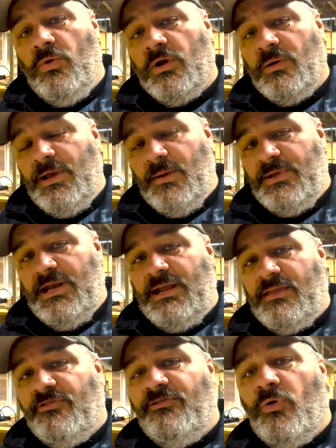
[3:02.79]
we're going to be updating
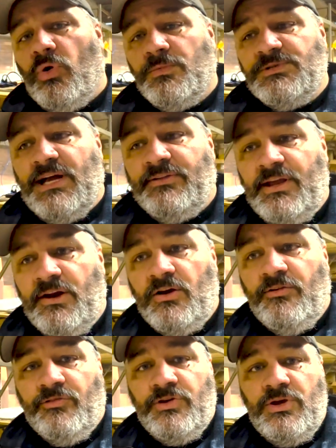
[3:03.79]
the forms out
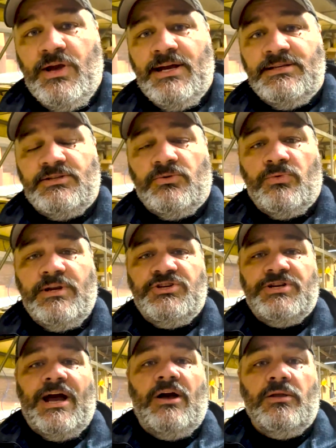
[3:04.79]
there for you guys to
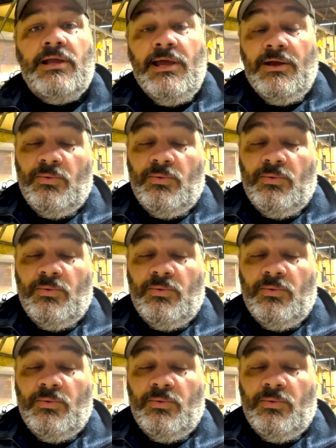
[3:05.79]
reach out.